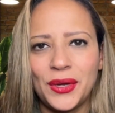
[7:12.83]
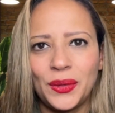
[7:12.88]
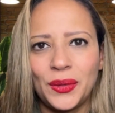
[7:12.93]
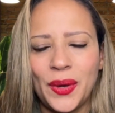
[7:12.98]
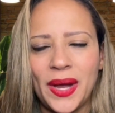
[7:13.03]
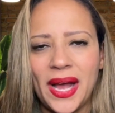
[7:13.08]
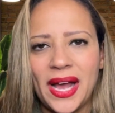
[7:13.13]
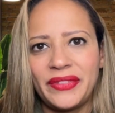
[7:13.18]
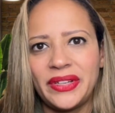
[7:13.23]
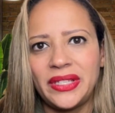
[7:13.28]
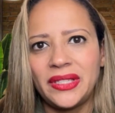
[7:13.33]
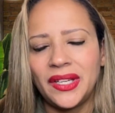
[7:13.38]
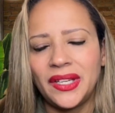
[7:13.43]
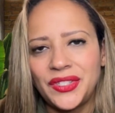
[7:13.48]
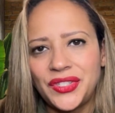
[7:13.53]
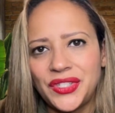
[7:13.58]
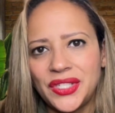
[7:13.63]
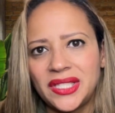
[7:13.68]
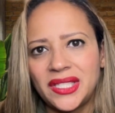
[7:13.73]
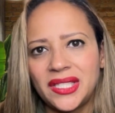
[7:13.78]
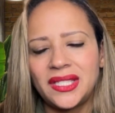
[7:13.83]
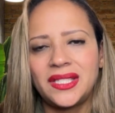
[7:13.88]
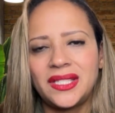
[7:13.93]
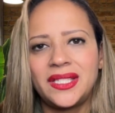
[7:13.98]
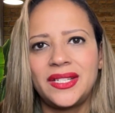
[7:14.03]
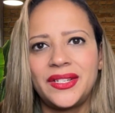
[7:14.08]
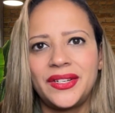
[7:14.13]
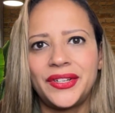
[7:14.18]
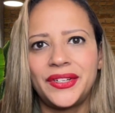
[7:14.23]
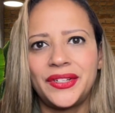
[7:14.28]
having lunches and
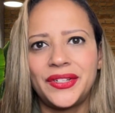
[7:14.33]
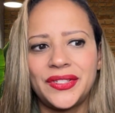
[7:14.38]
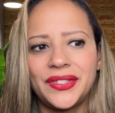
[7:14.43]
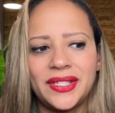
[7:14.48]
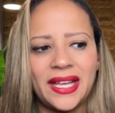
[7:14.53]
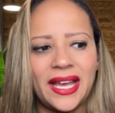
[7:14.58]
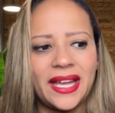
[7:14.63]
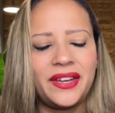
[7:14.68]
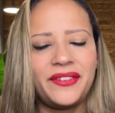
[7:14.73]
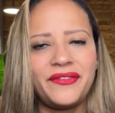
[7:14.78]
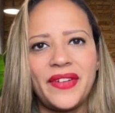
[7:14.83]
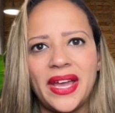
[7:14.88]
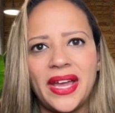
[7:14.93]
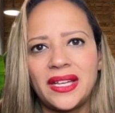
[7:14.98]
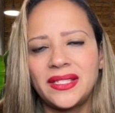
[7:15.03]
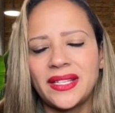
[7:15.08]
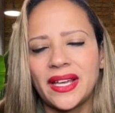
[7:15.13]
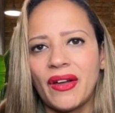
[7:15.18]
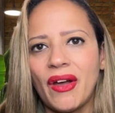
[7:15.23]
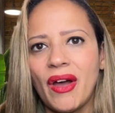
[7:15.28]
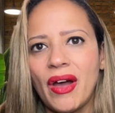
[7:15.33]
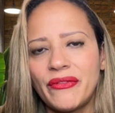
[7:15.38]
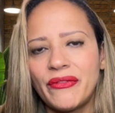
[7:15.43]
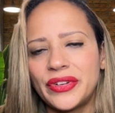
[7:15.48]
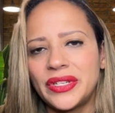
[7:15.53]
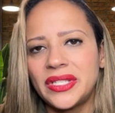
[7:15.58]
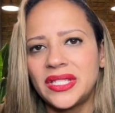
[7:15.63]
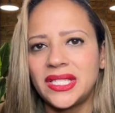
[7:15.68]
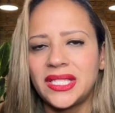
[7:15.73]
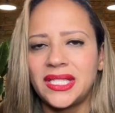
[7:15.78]
dinners at events, at
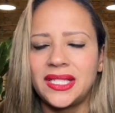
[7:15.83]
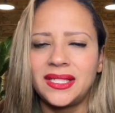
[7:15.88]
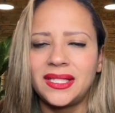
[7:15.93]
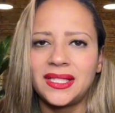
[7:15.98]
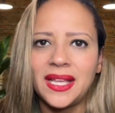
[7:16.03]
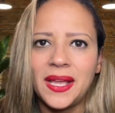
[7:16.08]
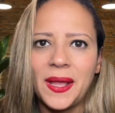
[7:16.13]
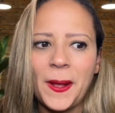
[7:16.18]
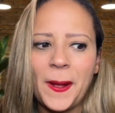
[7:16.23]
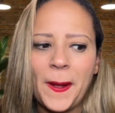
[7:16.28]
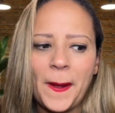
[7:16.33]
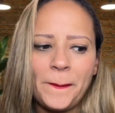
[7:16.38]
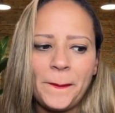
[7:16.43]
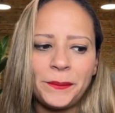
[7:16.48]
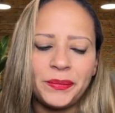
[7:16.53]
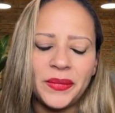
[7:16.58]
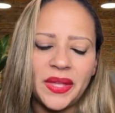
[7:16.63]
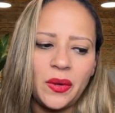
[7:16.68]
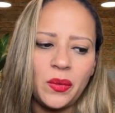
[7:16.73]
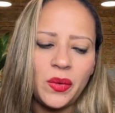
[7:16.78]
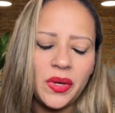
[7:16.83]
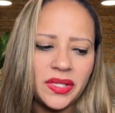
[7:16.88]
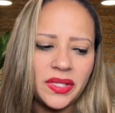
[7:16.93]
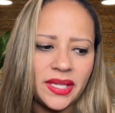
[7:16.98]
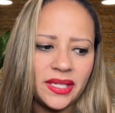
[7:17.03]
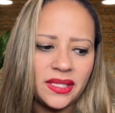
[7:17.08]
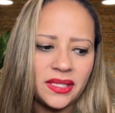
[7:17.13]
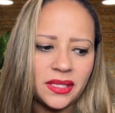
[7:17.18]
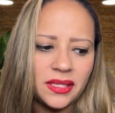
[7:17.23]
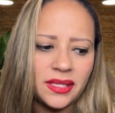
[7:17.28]
conferences. It was
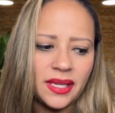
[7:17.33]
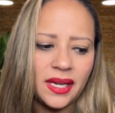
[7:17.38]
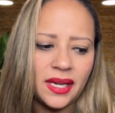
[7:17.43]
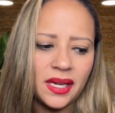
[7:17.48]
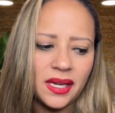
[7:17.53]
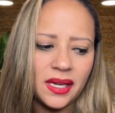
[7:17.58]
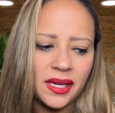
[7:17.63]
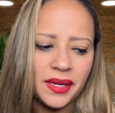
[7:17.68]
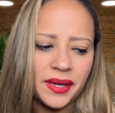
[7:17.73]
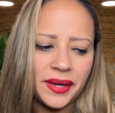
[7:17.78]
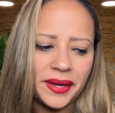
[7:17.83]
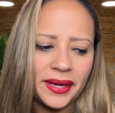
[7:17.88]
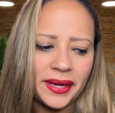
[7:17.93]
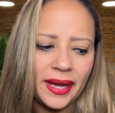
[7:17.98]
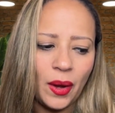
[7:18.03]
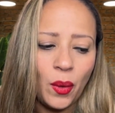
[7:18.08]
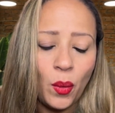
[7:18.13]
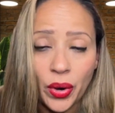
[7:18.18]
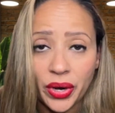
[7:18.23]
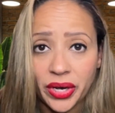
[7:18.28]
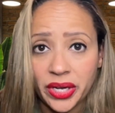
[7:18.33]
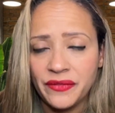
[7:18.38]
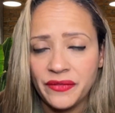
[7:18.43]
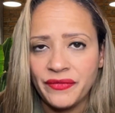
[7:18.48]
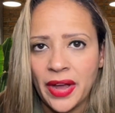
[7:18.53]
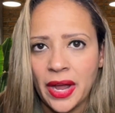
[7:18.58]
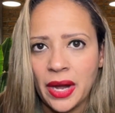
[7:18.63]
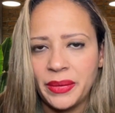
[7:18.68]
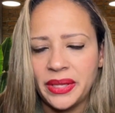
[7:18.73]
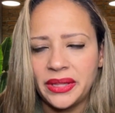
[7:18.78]
a work
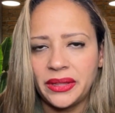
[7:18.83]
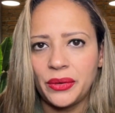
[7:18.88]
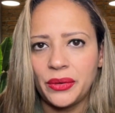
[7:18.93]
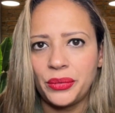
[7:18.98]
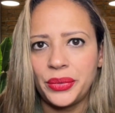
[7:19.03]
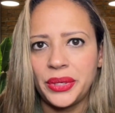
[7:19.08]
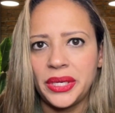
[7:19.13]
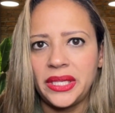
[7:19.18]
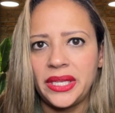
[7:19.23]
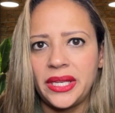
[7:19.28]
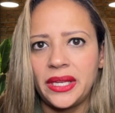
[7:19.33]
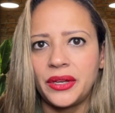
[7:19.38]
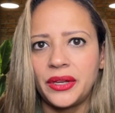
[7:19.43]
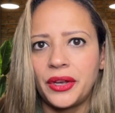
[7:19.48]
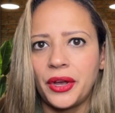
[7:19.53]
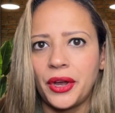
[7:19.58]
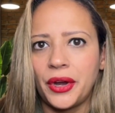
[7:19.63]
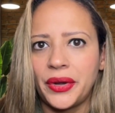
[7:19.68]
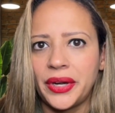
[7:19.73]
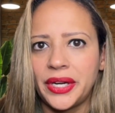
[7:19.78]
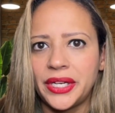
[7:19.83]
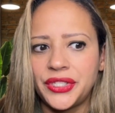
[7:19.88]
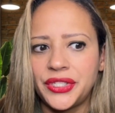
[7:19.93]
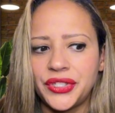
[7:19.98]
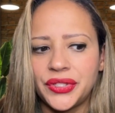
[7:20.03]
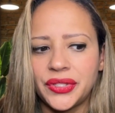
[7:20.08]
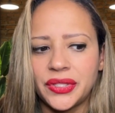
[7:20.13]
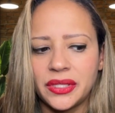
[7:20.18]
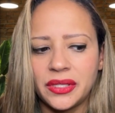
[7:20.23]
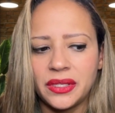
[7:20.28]
environment that really
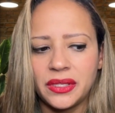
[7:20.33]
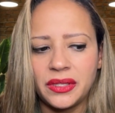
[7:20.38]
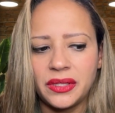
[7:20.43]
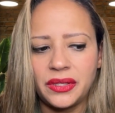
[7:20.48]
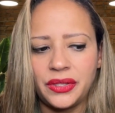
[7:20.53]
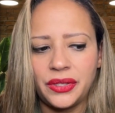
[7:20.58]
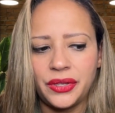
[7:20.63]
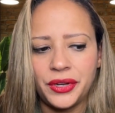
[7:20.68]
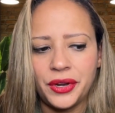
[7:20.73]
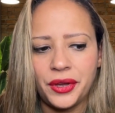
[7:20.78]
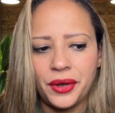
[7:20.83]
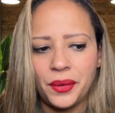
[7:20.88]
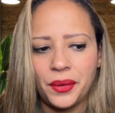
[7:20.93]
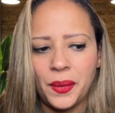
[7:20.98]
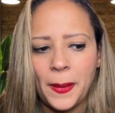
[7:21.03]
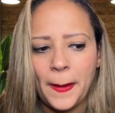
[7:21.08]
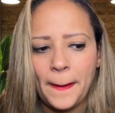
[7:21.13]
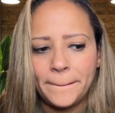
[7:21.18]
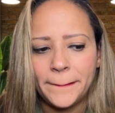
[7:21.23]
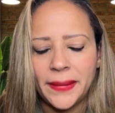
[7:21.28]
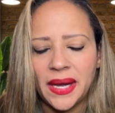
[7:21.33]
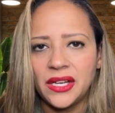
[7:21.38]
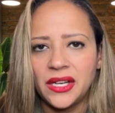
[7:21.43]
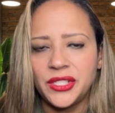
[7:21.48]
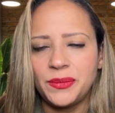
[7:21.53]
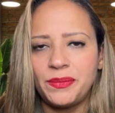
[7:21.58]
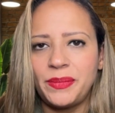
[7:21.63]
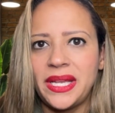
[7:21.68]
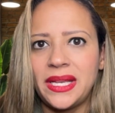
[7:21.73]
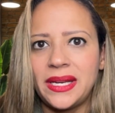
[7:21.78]
encouraged, you know,
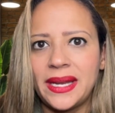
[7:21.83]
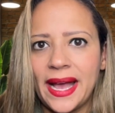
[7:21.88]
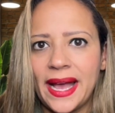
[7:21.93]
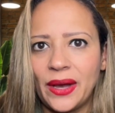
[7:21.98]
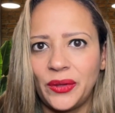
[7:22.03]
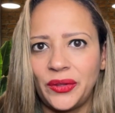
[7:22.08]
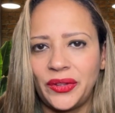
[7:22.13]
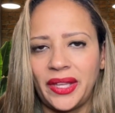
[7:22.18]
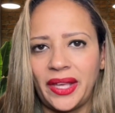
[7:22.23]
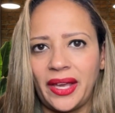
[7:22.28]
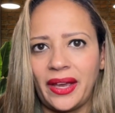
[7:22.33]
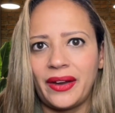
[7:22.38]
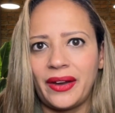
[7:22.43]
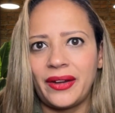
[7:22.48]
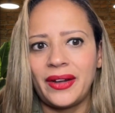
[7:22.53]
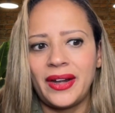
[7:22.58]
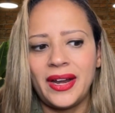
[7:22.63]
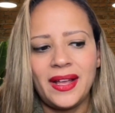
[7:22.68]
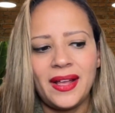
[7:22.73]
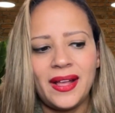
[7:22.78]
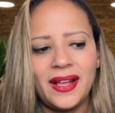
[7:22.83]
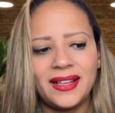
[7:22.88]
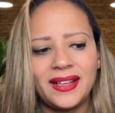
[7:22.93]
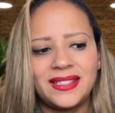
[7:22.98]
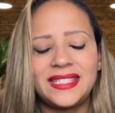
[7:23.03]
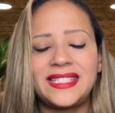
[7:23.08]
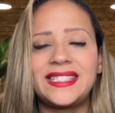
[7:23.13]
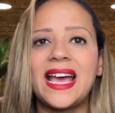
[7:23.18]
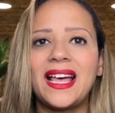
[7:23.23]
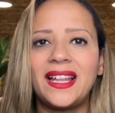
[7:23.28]
us being out there
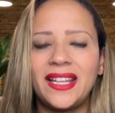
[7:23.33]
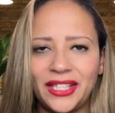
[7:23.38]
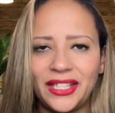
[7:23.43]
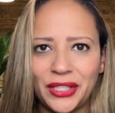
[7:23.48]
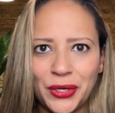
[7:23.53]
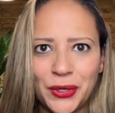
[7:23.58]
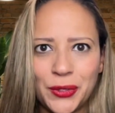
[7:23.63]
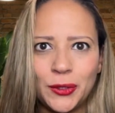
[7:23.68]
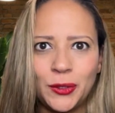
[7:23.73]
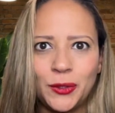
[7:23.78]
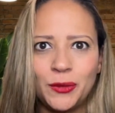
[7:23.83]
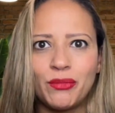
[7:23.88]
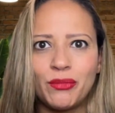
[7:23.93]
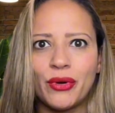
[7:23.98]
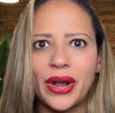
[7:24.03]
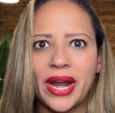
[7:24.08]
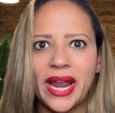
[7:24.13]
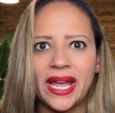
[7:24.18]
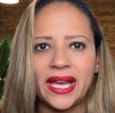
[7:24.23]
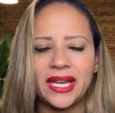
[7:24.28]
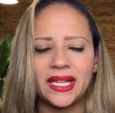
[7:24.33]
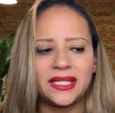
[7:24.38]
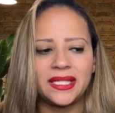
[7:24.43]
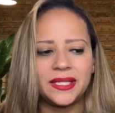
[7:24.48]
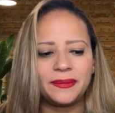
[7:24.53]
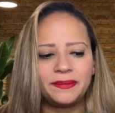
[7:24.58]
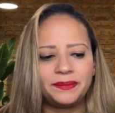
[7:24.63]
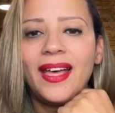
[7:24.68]
selling the Hulu brand.